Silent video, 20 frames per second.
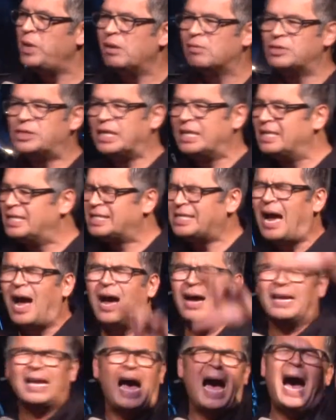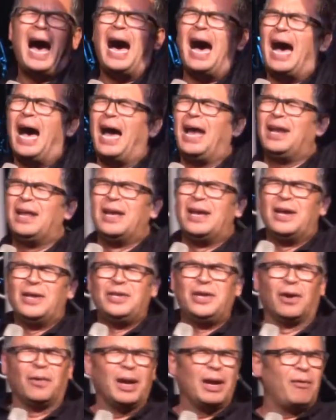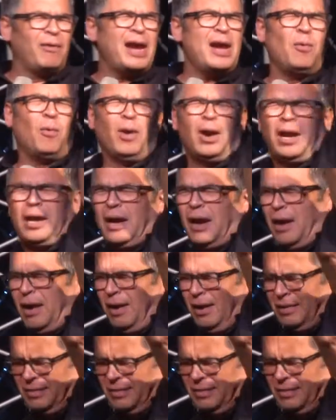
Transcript: don't sing, God, you're a great worker.